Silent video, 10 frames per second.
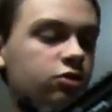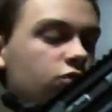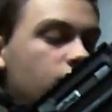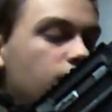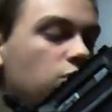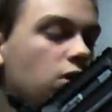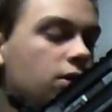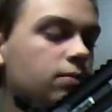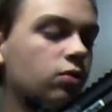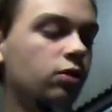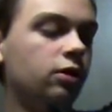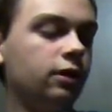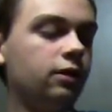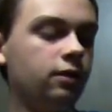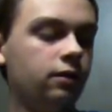Turn the bolt lock mode on.
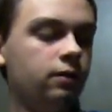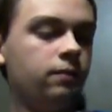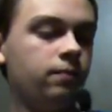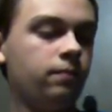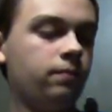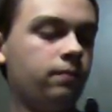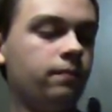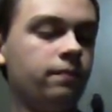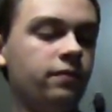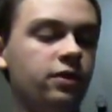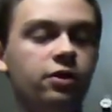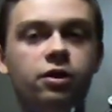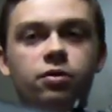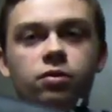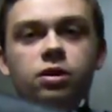There you
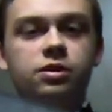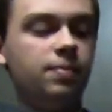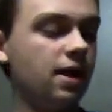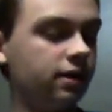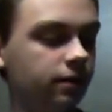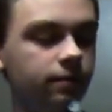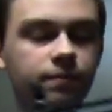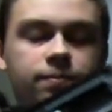go, locks back.